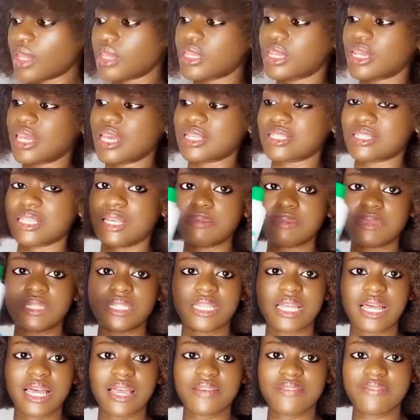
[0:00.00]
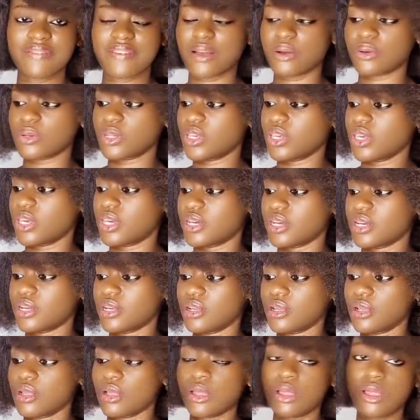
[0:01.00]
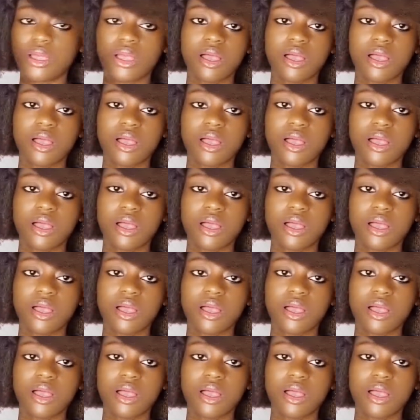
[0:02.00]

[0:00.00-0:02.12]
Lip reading: The next empty that I found here